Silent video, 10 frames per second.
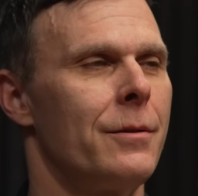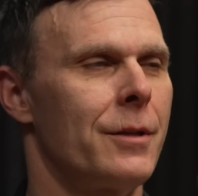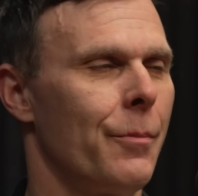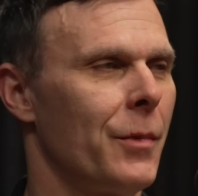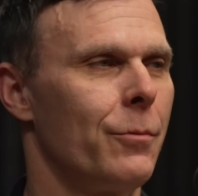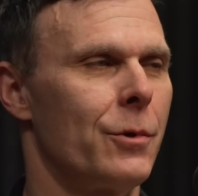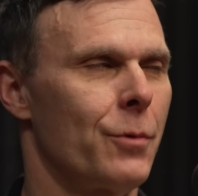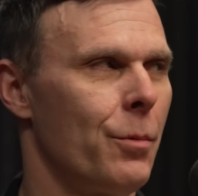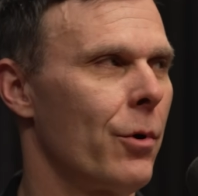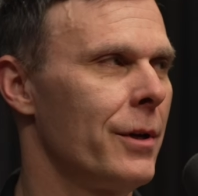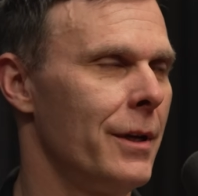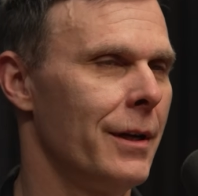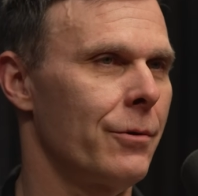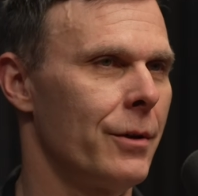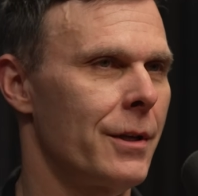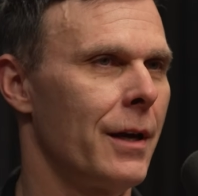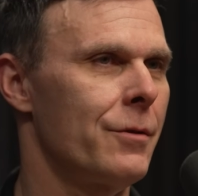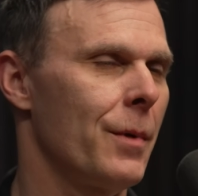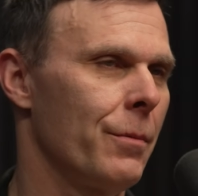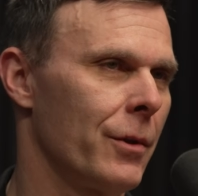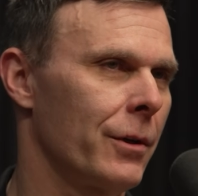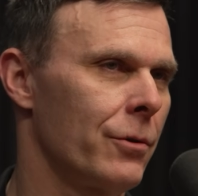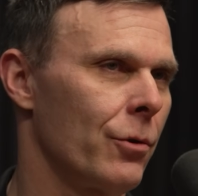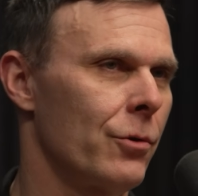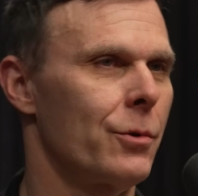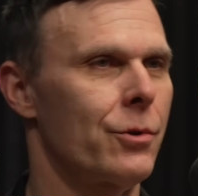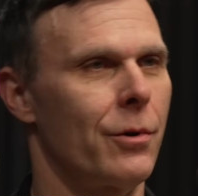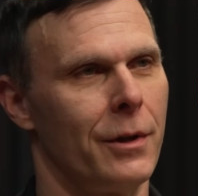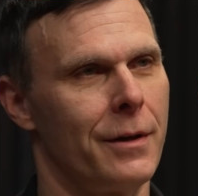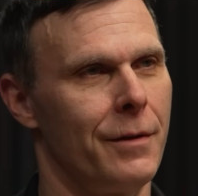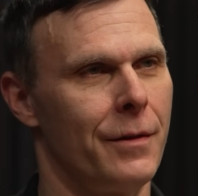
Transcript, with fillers: something was reported to increase lifespan when the controls were short-lived,